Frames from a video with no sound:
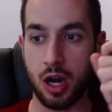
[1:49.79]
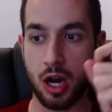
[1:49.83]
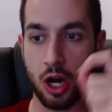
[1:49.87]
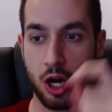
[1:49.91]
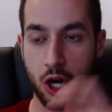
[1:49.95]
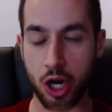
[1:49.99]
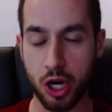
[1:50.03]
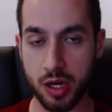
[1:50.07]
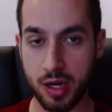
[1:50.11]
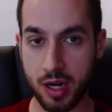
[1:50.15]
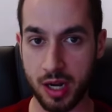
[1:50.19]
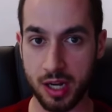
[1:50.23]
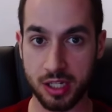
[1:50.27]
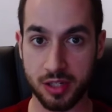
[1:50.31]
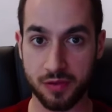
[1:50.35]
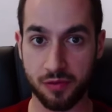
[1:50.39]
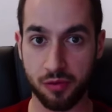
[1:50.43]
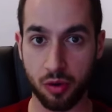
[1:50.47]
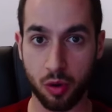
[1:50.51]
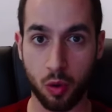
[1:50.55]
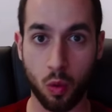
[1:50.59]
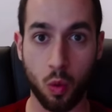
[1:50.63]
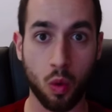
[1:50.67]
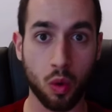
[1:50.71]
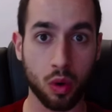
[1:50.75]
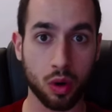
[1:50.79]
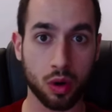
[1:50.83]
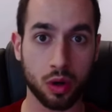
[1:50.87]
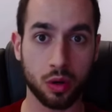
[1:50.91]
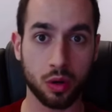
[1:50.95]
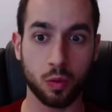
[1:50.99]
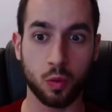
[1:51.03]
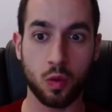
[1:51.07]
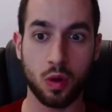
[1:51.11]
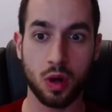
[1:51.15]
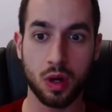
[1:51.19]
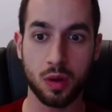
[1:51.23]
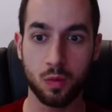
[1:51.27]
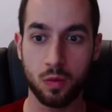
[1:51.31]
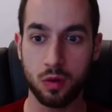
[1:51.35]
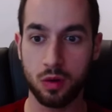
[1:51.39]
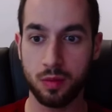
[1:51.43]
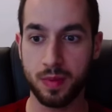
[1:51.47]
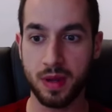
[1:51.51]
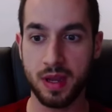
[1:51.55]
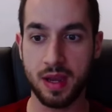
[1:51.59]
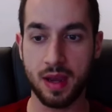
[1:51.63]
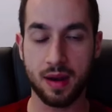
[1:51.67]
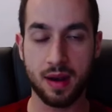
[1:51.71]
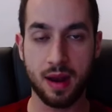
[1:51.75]
Earnings for quarter 1 will
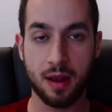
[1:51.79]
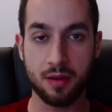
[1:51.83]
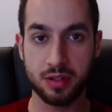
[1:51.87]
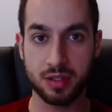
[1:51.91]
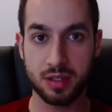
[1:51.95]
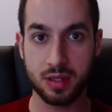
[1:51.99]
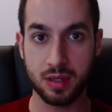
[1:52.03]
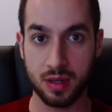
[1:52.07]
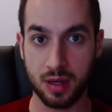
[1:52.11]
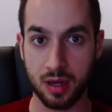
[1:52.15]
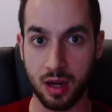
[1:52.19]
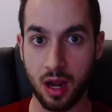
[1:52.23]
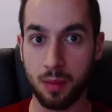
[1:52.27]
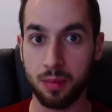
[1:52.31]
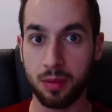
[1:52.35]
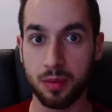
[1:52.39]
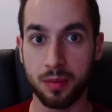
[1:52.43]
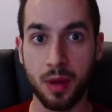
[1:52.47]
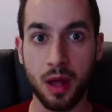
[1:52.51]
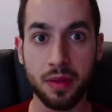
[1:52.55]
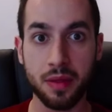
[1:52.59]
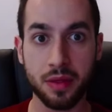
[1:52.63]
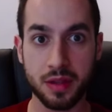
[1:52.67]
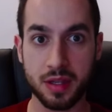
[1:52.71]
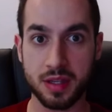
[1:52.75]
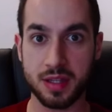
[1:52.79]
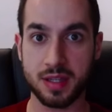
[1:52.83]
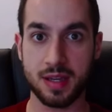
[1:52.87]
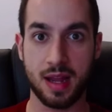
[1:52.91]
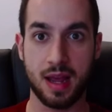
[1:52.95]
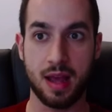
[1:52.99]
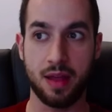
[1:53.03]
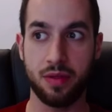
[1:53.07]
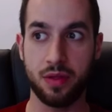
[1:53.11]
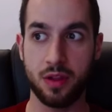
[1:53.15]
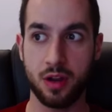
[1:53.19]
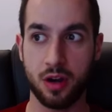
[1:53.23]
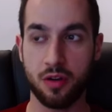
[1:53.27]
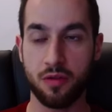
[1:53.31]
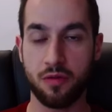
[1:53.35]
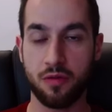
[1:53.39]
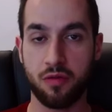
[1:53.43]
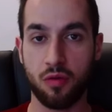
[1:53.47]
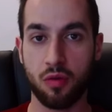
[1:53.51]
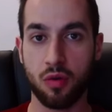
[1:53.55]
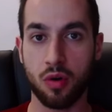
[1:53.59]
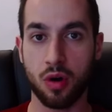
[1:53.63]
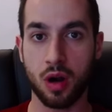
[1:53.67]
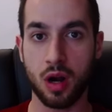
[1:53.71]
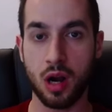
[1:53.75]
be announced in a couple months, and
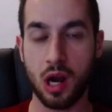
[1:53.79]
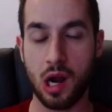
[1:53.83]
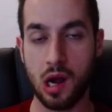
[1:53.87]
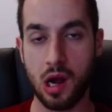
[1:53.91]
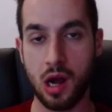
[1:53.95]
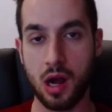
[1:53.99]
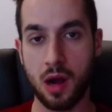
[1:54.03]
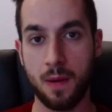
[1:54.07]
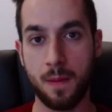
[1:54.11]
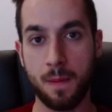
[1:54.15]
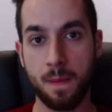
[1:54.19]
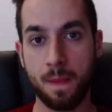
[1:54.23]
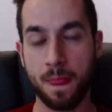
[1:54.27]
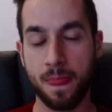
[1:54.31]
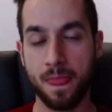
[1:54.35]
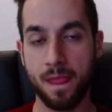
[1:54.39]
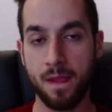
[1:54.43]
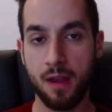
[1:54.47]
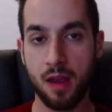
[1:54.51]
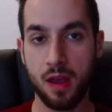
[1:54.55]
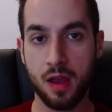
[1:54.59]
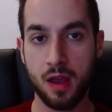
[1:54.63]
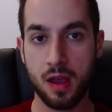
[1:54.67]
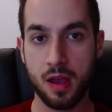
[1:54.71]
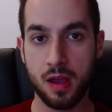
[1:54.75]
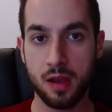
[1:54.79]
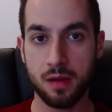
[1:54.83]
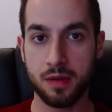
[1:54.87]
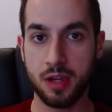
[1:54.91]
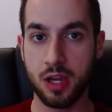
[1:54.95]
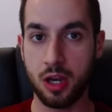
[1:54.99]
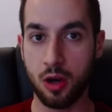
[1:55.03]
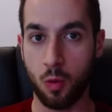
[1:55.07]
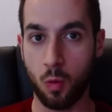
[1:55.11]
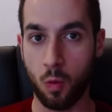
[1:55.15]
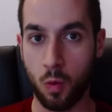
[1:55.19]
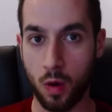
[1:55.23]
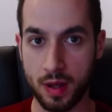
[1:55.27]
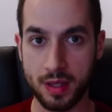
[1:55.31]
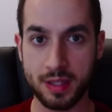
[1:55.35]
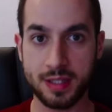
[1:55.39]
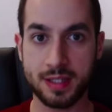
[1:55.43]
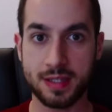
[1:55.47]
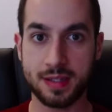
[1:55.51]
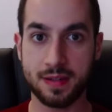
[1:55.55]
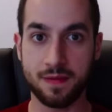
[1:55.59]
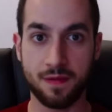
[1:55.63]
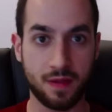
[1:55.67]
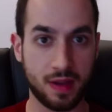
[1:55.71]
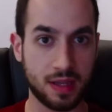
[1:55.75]
therefore
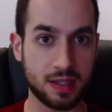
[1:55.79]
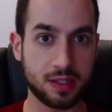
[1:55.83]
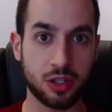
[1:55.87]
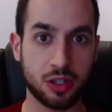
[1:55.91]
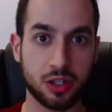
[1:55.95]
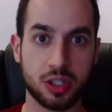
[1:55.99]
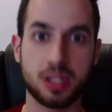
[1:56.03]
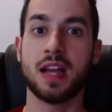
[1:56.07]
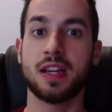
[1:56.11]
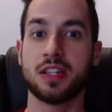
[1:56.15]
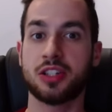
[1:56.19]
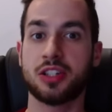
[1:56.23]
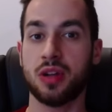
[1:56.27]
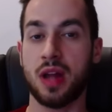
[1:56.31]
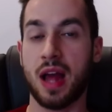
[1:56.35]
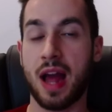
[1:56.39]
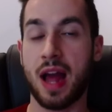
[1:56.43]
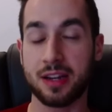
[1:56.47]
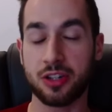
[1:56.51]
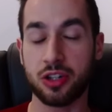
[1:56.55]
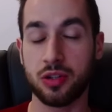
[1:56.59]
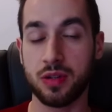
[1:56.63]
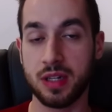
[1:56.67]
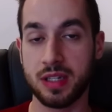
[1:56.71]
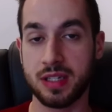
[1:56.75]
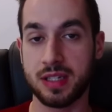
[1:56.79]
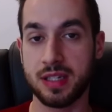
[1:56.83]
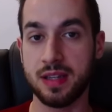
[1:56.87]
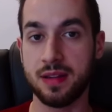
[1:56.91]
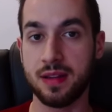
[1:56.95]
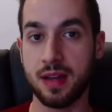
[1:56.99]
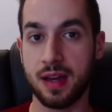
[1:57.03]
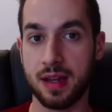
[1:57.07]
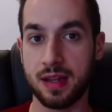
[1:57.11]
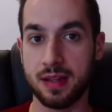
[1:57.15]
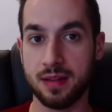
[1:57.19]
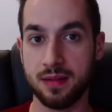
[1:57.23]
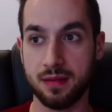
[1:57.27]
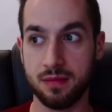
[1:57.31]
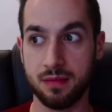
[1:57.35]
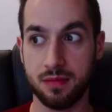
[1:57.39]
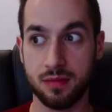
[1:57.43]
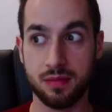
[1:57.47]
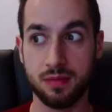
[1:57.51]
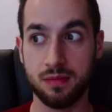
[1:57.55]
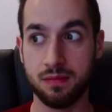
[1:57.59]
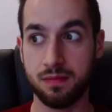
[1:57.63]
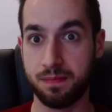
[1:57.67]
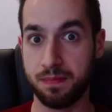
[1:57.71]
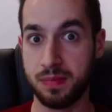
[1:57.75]
once investors actually see that
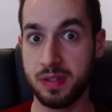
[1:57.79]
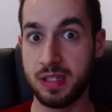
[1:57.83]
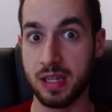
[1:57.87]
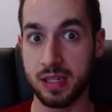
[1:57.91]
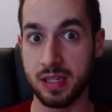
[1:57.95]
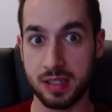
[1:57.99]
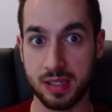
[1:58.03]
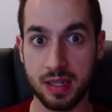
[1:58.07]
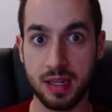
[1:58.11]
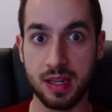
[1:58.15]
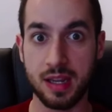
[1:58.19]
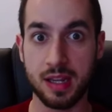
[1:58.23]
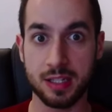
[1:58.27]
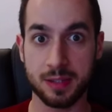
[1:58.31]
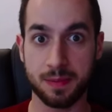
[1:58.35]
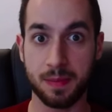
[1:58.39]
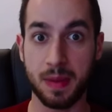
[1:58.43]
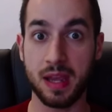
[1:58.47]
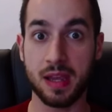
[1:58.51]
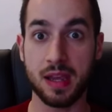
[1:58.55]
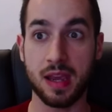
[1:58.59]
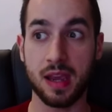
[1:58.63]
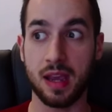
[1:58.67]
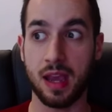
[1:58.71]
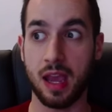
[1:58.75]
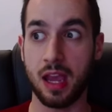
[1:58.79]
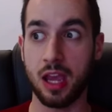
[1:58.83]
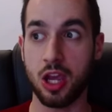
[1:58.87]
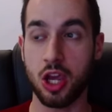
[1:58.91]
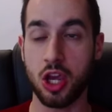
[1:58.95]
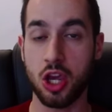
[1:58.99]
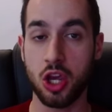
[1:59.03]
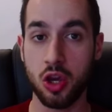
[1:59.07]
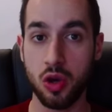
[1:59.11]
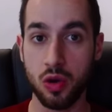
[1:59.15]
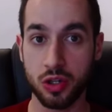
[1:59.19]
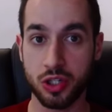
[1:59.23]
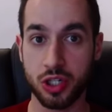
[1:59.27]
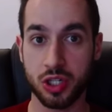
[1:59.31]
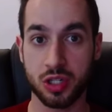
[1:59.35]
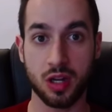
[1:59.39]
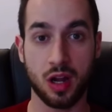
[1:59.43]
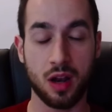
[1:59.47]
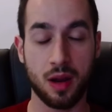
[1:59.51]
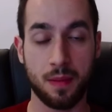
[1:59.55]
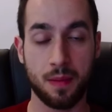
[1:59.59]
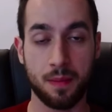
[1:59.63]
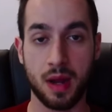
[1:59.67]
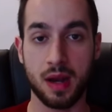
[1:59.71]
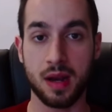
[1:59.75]
Disney is making a huge
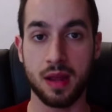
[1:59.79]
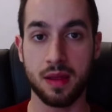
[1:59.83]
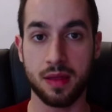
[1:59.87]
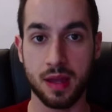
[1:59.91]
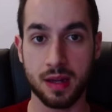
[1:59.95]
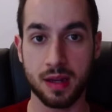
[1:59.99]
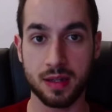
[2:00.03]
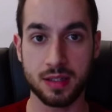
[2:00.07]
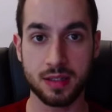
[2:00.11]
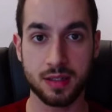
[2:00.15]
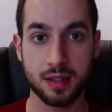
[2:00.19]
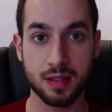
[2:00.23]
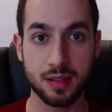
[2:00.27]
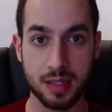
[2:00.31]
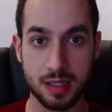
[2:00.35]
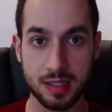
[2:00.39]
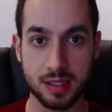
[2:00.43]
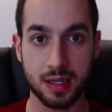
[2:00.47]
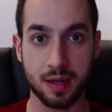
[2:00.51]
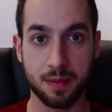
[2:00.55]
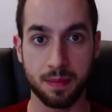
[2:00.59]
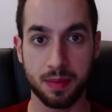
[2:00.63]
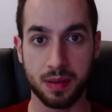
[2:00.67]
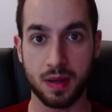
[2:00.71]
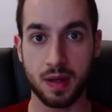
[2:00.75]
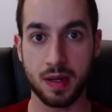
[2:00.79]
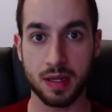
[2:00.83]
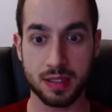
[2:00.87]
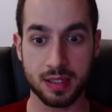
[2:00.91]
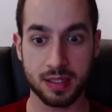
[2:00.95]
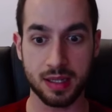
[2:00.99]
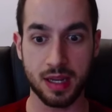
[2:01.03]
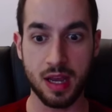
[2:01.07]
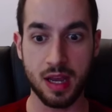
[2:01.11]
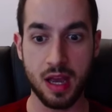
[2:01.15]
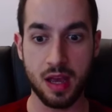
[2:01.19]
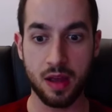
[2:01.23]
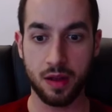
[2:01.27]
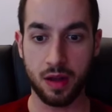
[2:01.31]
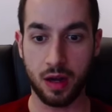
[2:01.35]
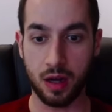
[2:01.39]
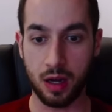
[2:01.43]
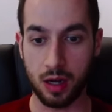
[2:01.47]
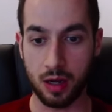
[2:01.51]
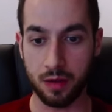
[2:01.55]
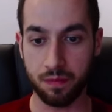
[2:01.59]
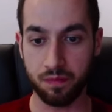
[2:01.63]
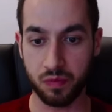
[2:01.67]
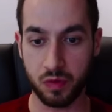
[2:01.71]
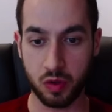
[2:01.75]
ton of money thanks to Disney Plus,
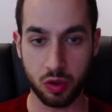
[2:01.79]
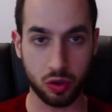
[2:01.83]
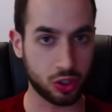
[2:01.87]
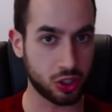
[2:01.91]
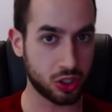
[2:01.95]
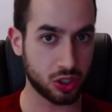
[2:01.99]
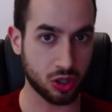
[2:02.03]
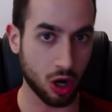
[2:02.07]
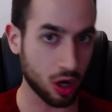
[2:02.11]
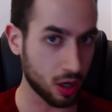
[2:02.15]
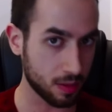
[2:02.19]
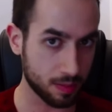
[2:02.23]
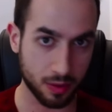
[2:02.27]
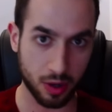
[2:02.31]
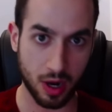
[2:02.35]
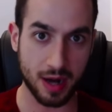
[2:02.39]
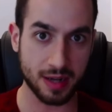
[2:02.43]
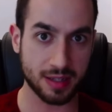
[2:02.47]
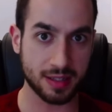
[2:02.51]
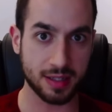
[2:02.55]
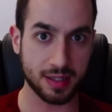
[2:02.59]
the stock price is